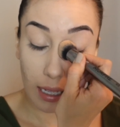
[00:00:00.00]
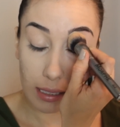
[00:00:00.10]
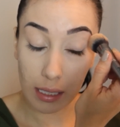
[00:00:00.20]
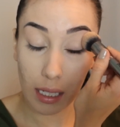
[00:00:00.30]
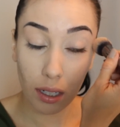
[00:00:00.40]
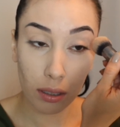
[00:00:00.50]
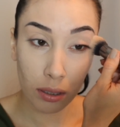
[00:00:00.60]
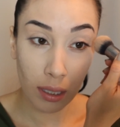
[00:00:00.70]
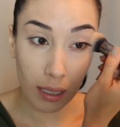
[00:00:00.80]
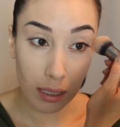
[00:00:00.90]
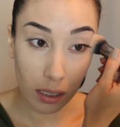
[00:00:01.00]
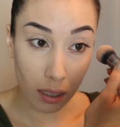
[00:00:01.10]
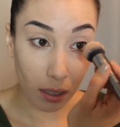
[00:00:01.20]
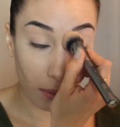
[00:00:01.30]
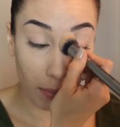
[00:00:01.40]
It's an irritant. It's
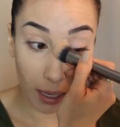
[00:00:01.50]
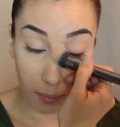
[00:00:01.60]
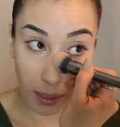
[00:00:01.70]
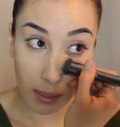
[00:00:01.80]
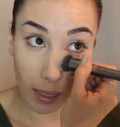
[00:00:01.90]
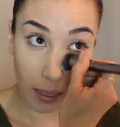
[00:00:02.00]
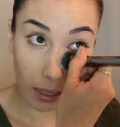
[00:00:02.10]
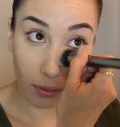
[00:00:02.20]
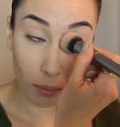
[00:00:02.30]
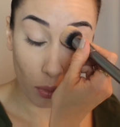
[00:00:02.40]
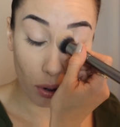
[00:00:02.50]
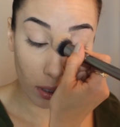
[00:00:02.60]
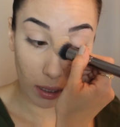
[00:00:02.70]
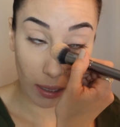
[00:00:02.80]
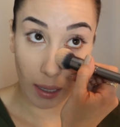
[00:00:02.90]
going to make my skin even
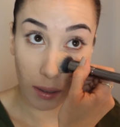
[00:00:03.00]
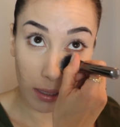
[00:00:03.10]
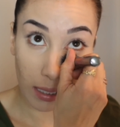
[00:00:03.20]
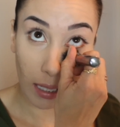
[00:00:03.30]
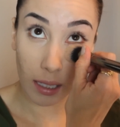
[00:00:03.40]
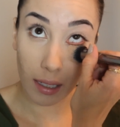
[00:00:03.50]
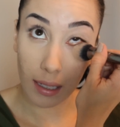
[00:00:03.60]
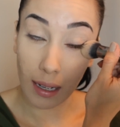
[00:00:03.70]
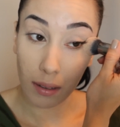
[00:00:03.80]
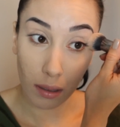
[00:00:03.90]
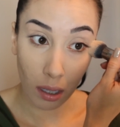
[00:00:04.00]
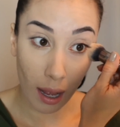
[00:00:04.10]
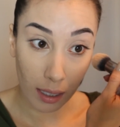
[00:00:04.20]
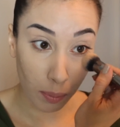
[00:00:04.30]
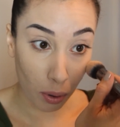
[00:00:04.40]
more irritated and
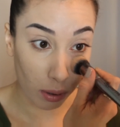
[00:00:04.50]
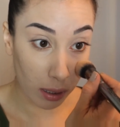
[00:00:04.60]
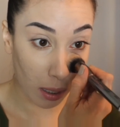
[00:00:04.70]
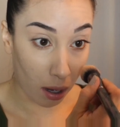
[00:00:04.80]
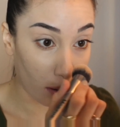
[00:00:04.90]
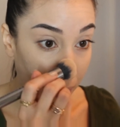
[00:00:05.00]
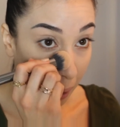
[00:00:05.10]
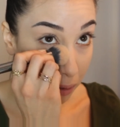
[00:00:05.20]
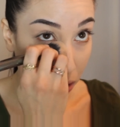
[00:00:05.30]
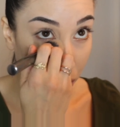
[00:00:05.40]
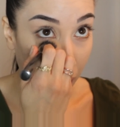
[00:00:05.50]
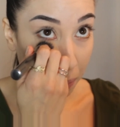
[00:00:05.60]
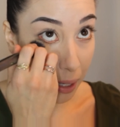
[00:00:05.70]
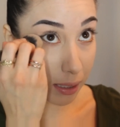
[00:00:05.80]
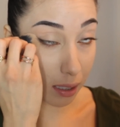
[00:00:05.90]
clog pores and all of that. So
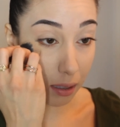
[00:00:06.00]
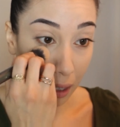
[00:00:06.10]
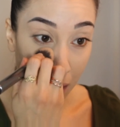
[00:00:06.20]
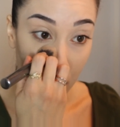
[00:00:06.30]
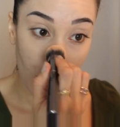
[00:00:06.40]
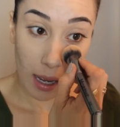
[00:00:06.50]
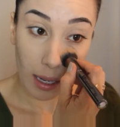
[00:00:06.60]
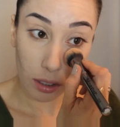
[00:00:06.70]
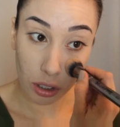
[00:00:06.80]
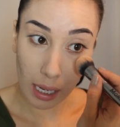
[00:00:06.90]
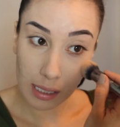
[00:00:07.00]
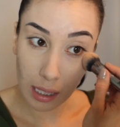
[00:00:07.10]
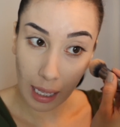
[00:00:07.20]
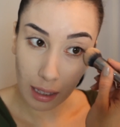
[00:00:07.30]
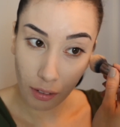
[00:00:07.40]
I basically
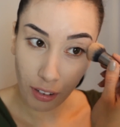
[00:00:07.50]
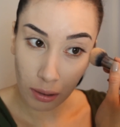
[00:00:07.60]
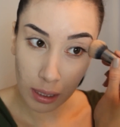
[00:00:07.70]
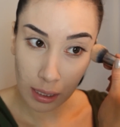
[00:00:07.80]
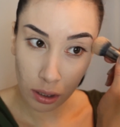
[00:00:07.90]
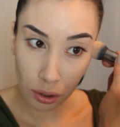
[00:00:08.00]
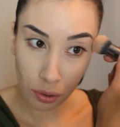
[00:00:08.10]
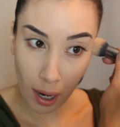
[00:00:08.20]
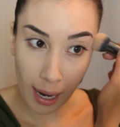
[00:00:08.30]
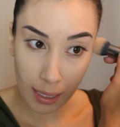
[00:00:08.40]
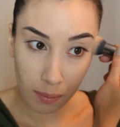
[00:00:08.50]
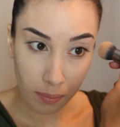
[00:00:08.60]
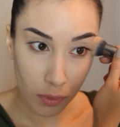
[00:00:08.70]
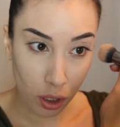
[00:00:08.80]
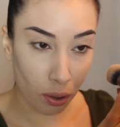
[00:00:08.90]
just let the foundation dry
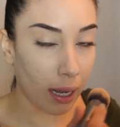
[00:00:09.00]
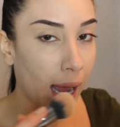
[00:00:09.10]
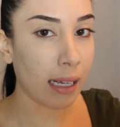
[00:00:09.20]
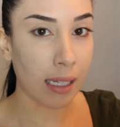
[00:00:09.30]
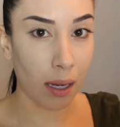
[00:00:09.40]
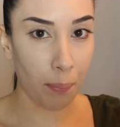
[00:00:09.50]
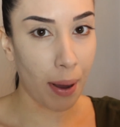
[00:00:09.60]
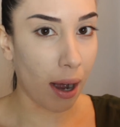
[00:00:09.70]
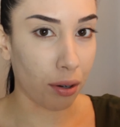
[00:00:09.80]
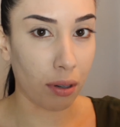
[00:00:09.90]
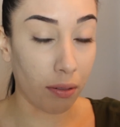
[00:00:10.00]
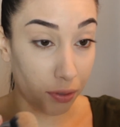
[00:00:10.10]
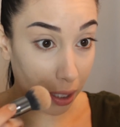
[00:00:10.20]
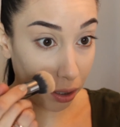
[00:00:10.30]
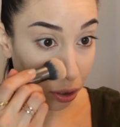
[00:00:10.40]
to, it has like a powdery
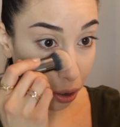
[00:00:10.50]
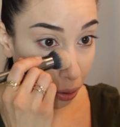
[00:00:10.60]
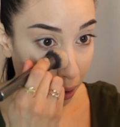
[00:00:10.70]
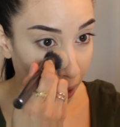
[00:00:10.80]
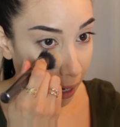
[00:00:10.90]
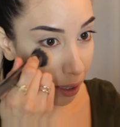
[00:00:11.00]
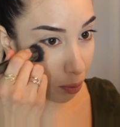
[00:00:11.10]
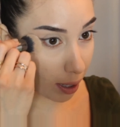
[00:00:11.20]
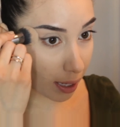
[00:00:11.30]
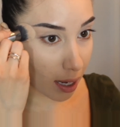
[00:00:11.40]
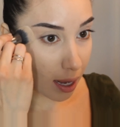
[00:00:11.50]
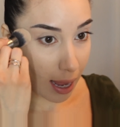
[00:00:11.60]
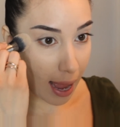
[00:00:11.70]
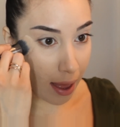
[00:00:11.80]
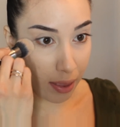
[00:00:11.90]
finish to it anyway.
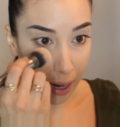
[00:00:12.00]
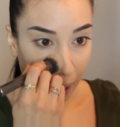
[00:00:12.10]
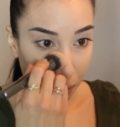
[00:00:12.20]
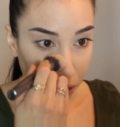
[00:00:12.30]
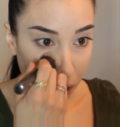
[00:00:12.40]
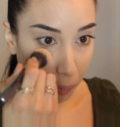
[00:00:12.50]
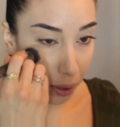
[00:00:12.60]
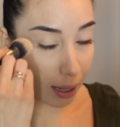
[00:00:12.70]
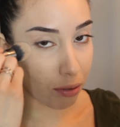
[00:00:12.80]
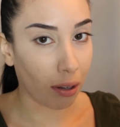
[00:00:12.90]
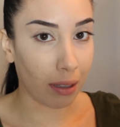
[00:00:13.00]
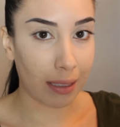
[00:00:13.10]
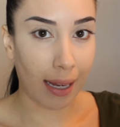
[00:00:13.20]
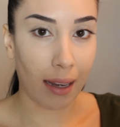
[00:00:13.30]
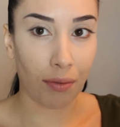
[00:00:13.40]
And then I will just blot throughout the
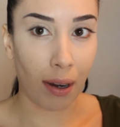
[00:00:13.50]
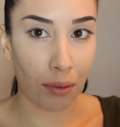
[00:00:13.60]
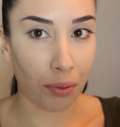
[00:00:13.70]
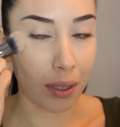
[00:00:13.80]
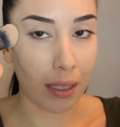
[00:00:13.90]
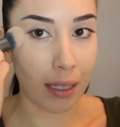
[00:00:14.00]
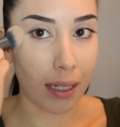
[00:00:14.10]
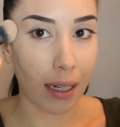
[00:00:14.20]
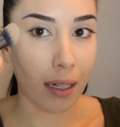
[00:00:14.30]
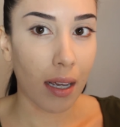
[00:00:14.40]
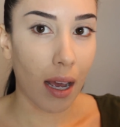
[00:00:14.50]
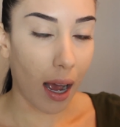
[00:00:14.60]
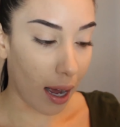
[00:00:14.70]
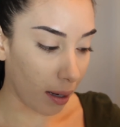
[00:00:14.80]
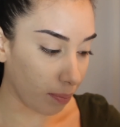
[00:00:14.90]
day if I really need it.
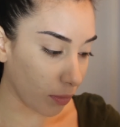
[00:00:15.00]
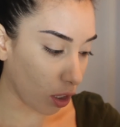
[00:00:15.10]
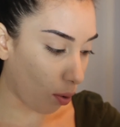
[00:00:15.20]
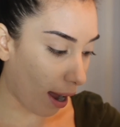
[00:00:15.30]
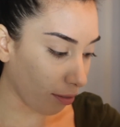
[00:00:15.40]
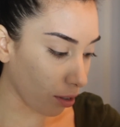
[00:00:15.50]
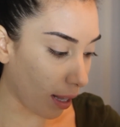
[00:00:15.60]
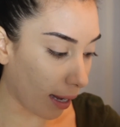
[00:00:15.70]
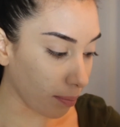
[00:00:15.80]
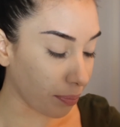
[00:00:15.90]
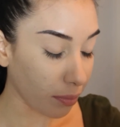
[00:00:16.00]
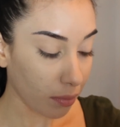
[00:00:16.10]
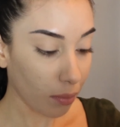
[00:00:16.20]
So after that,